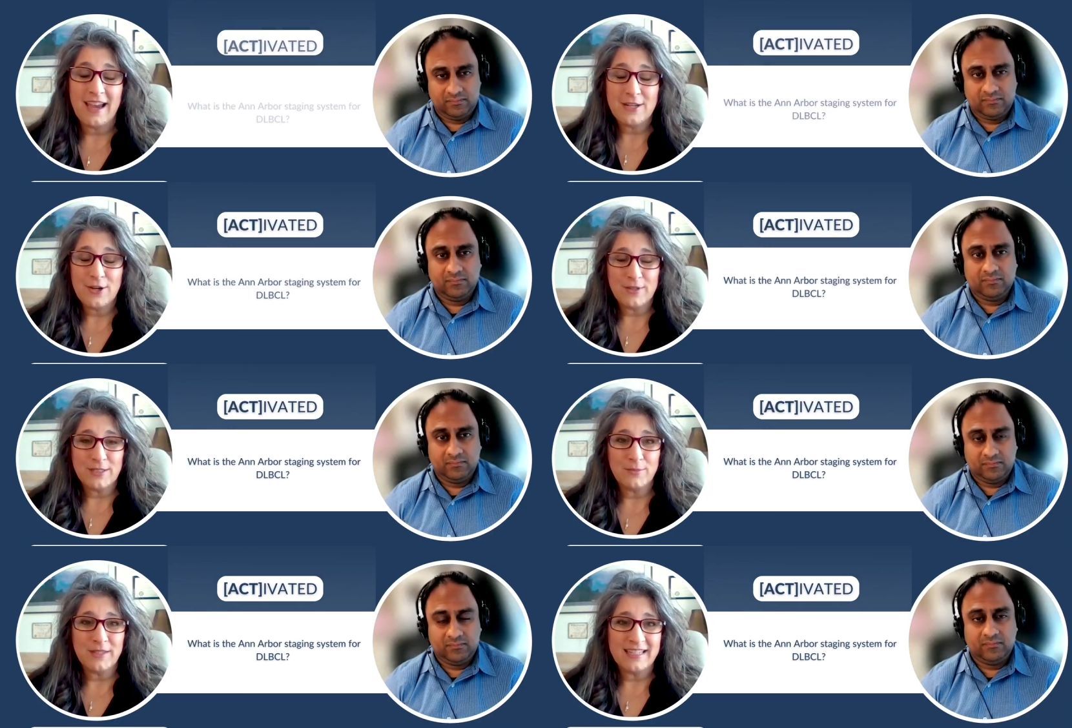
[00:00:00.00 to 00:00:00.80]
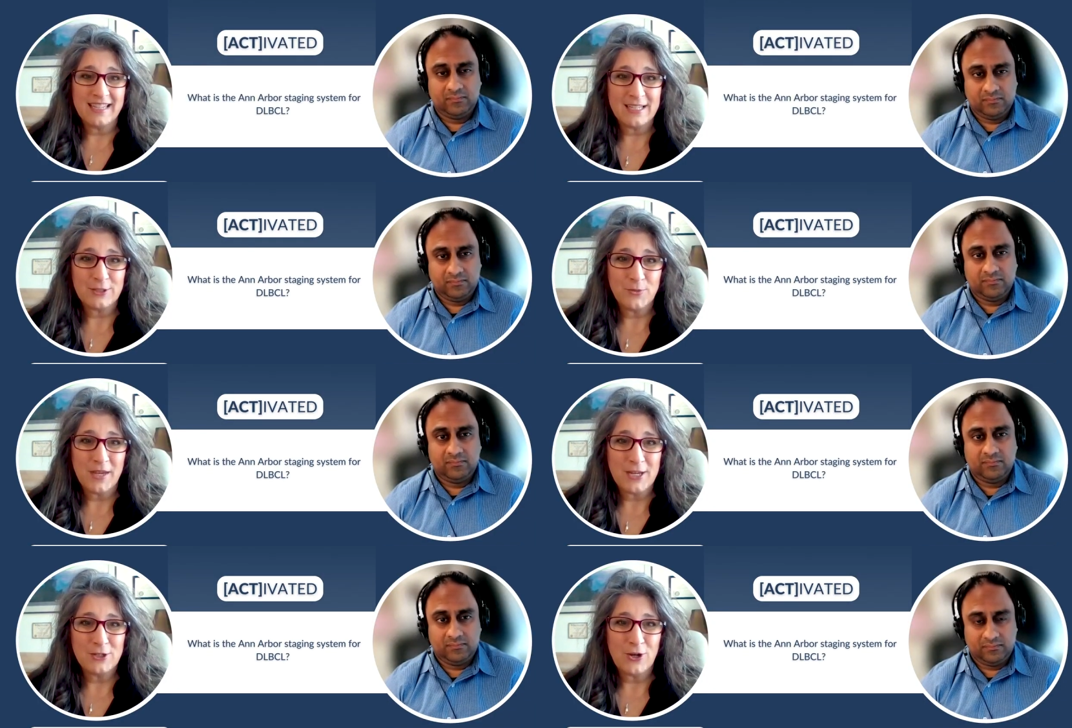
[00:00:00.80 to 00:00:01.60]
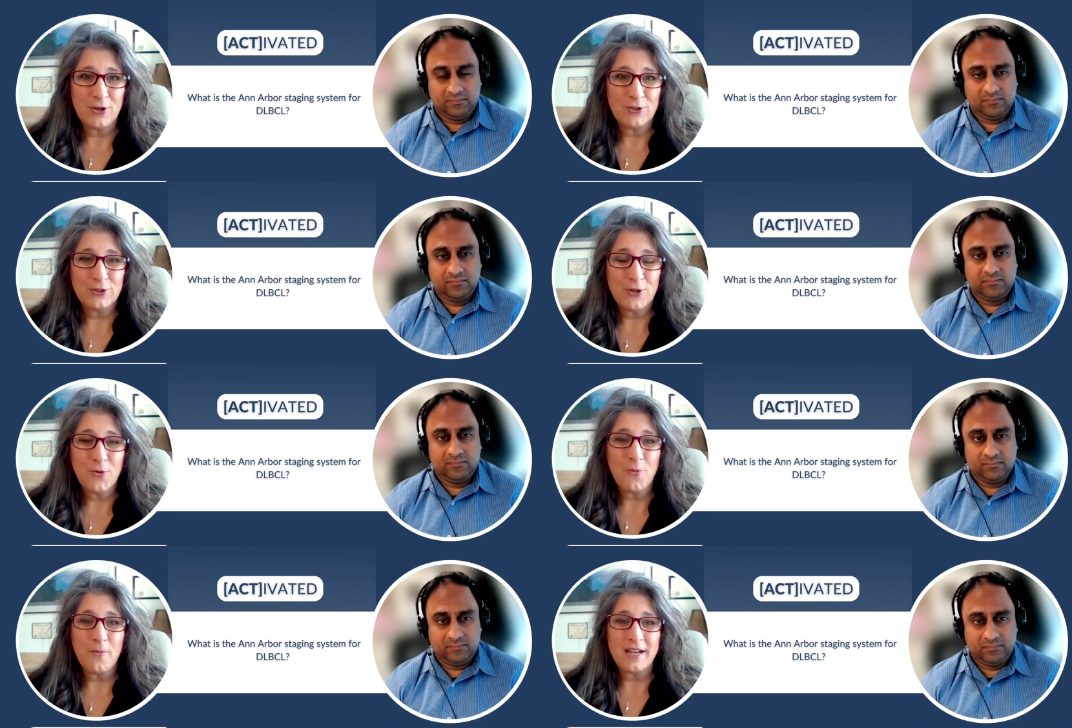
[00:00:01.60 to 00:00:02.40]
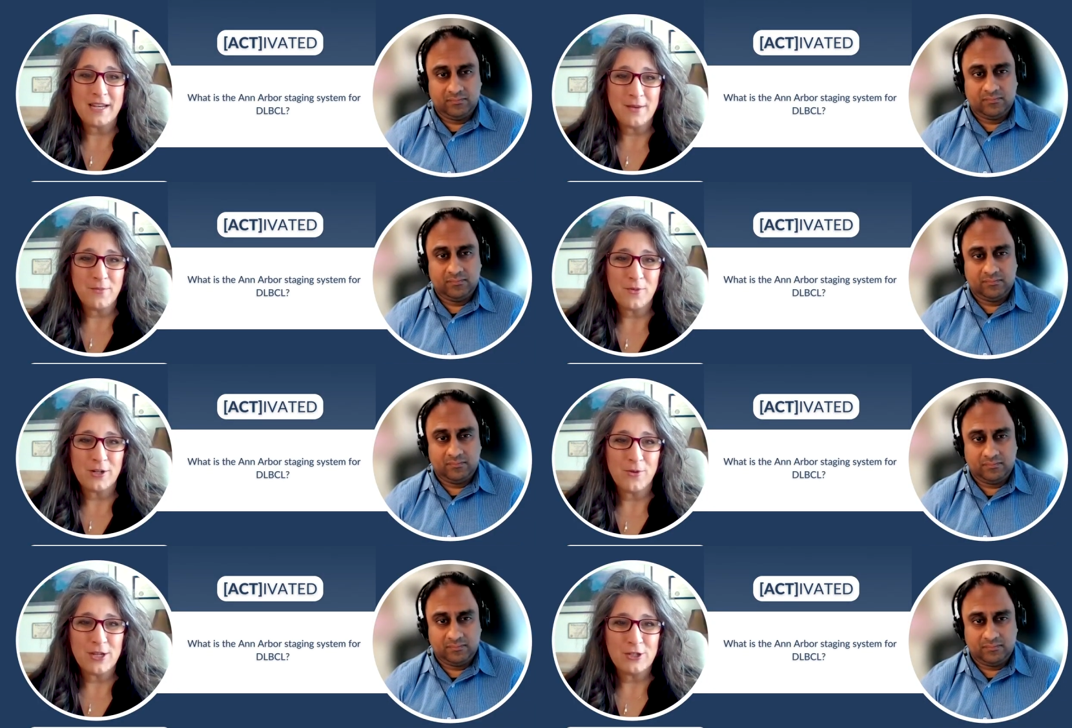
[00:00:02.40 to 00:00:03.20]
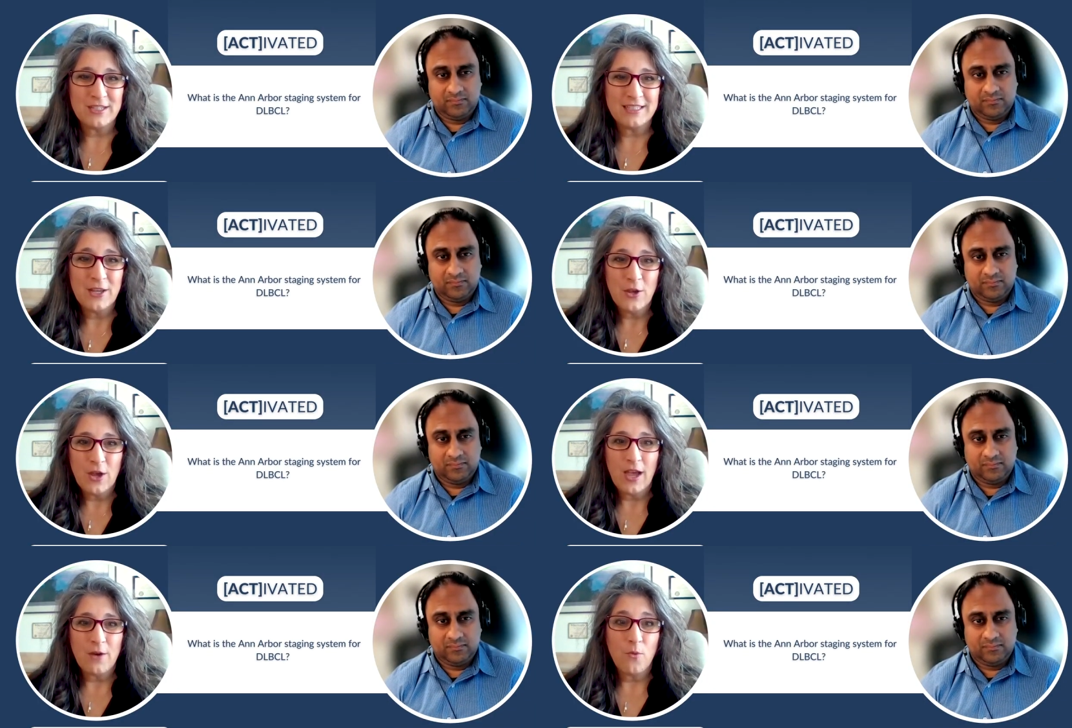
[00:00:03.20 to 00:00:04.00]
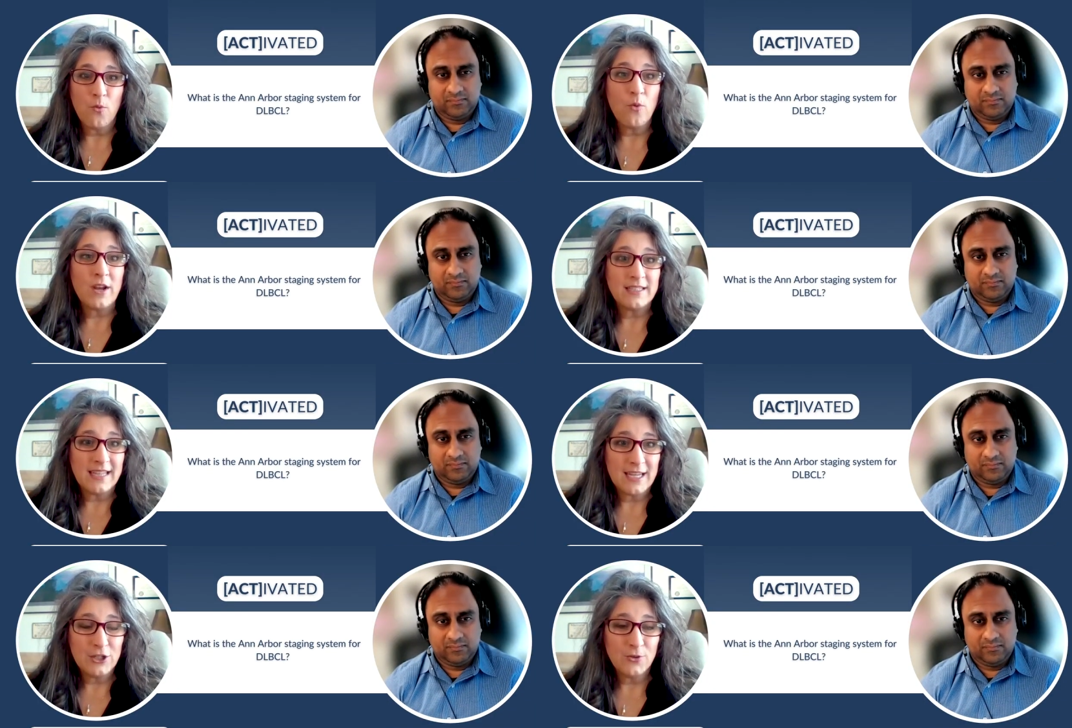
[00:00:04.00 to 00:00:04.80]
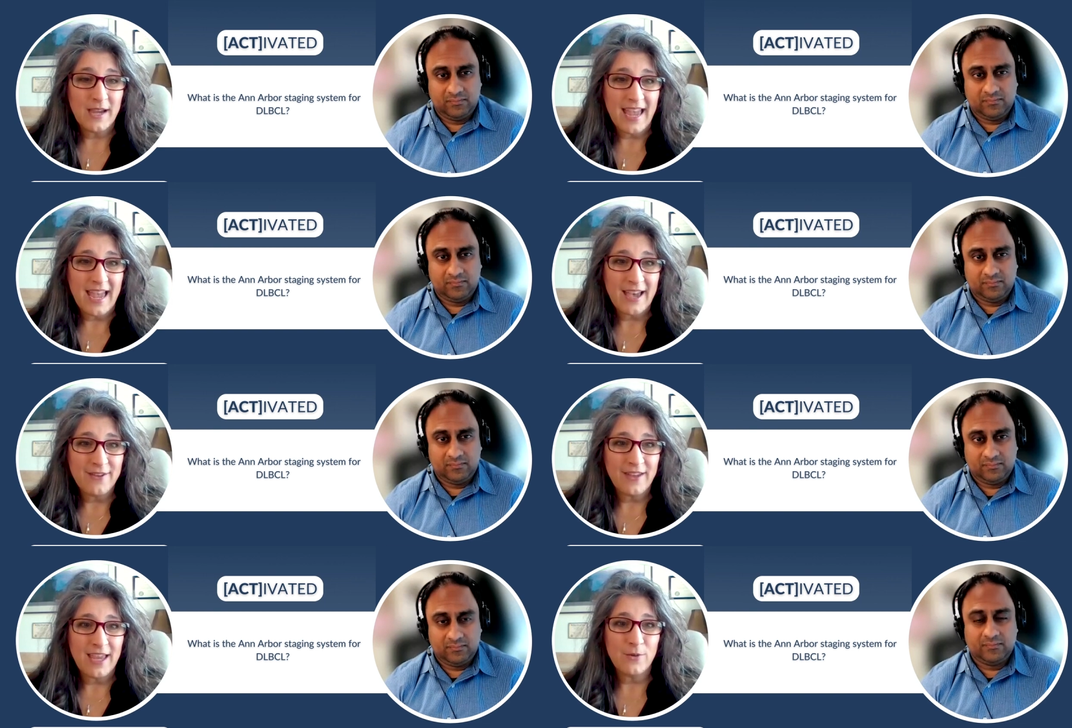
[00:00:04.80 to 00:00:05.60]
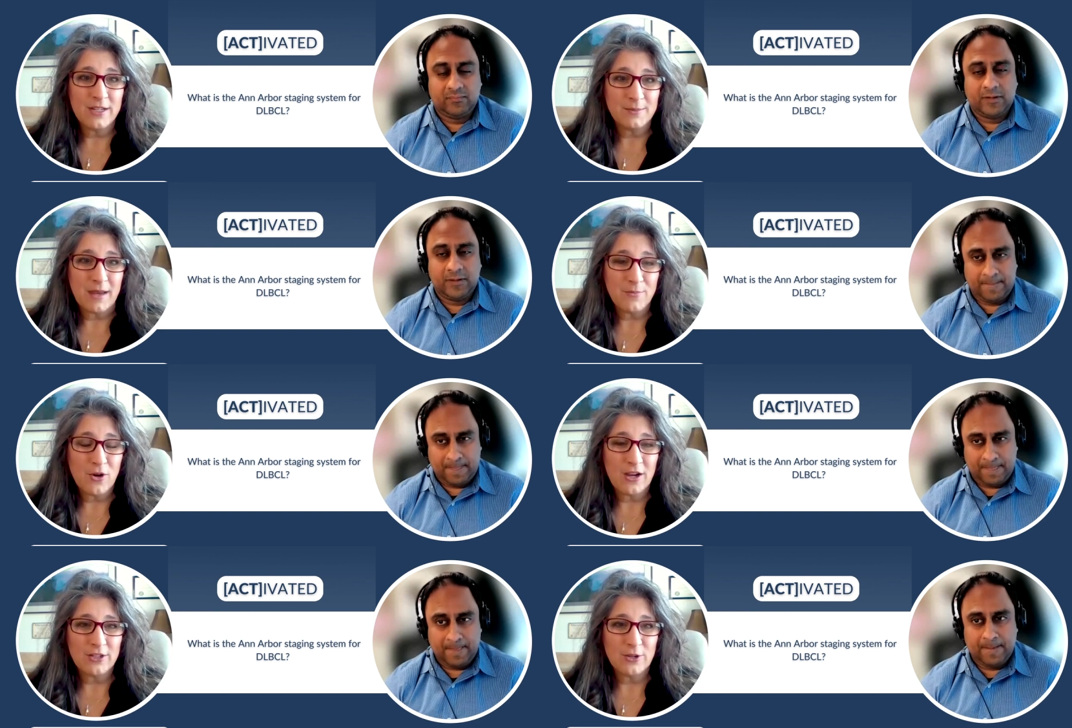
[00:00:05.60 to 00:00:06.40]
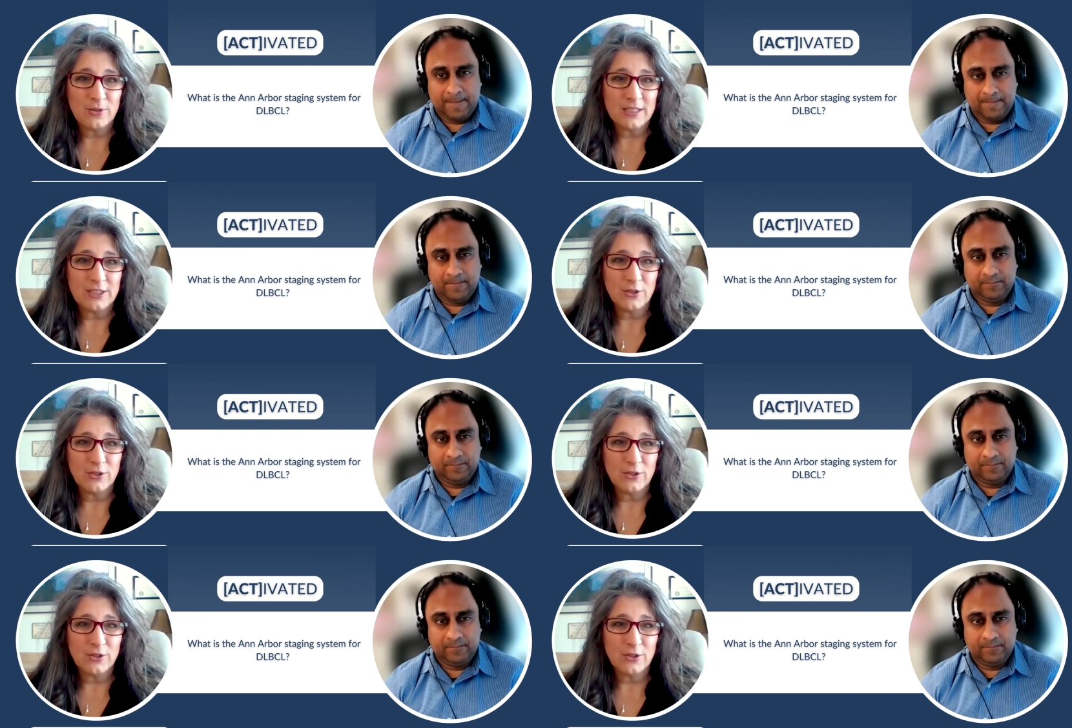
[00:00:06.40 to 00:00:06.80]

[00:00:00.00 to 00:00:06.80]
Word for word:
Speaker 1: I know as a blood cancer patient, also, my number one question is what stage do I have and what is my prognosis?